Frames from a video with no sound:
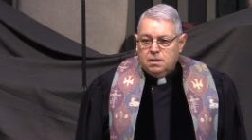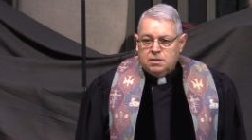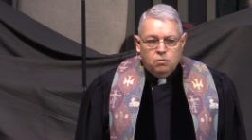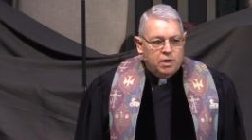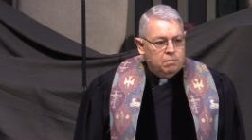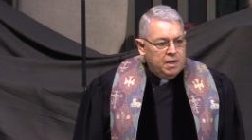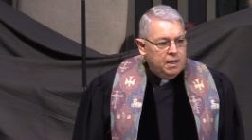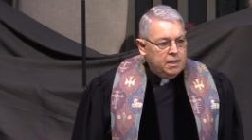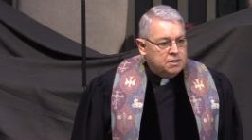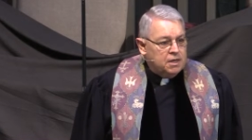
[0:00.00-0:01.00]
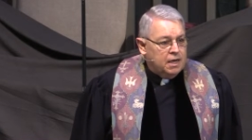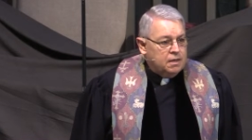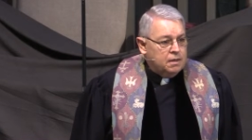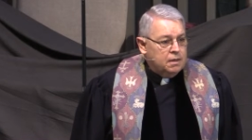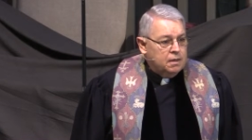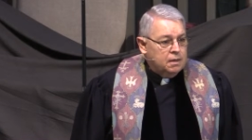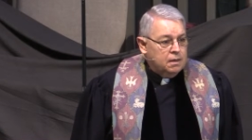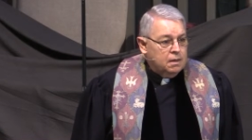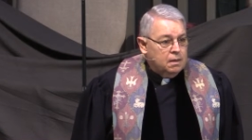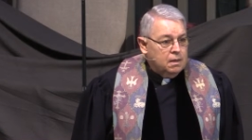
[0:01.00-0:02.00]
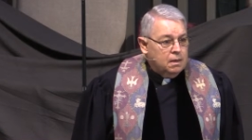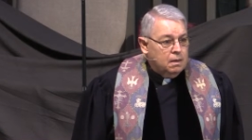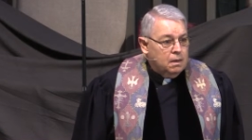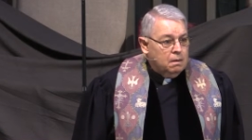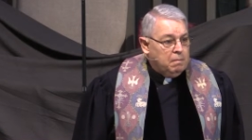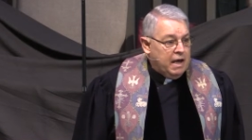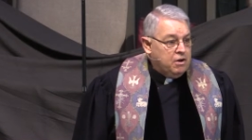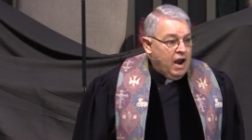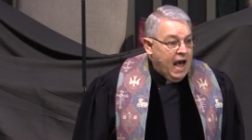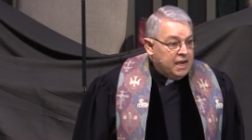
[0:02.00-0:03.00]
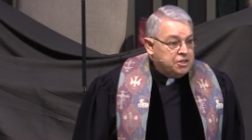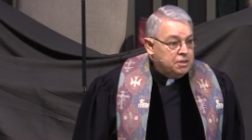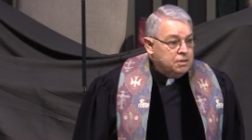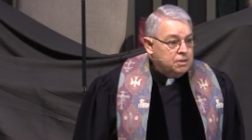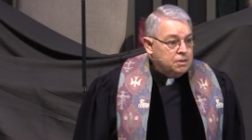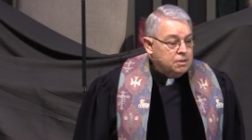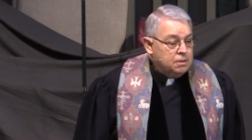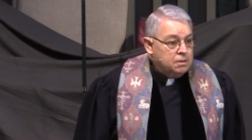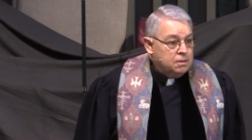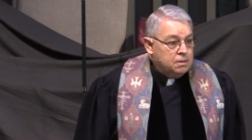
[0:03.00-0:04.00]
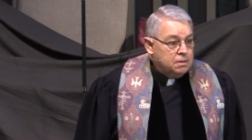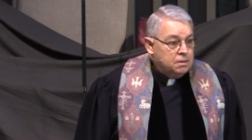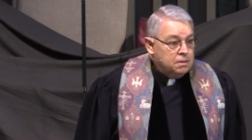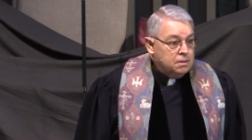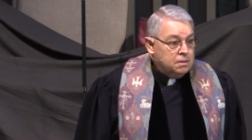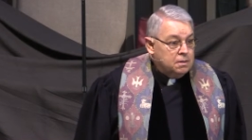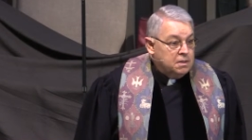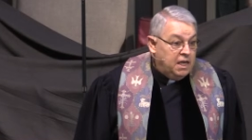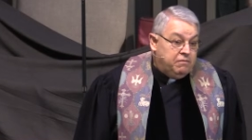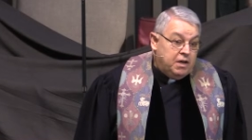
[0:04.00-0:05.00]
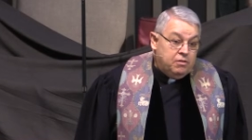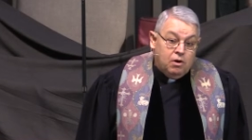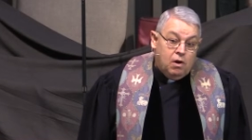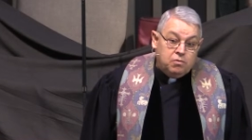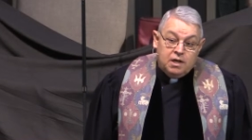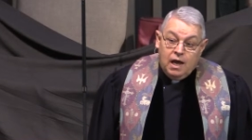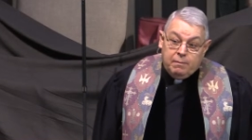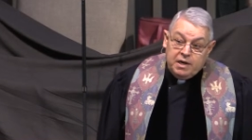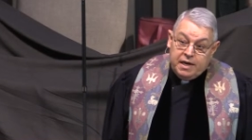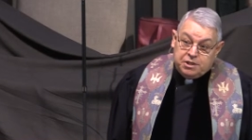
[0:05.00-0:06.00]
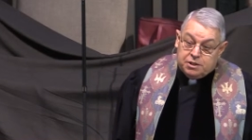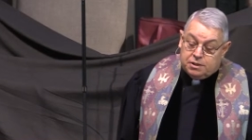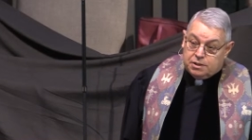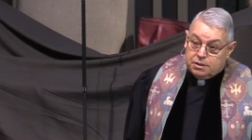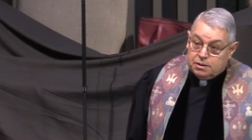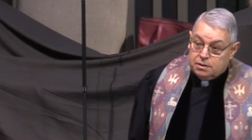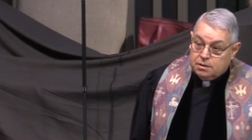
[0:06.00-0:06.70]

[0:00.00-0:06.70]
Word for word: I said, What do you mean? He said, By their actions, even in their own denominations,